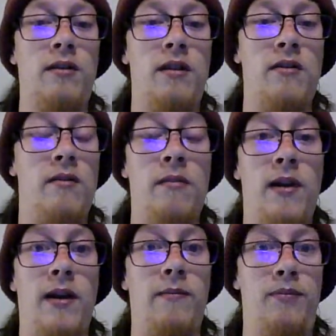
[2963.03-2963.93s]
I'm
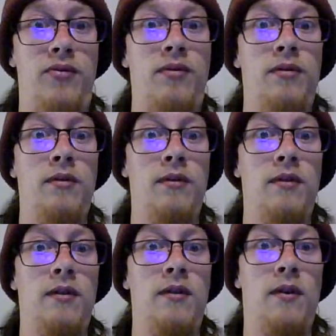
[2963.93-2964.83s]
like,
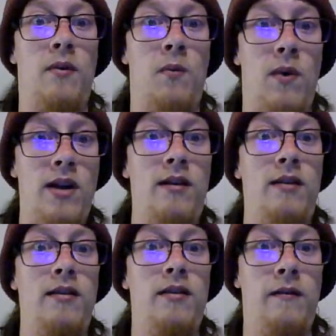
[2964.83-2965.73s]
what
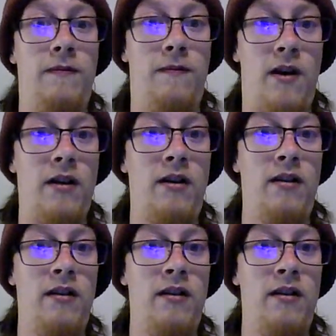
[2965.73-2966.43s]
the fuck?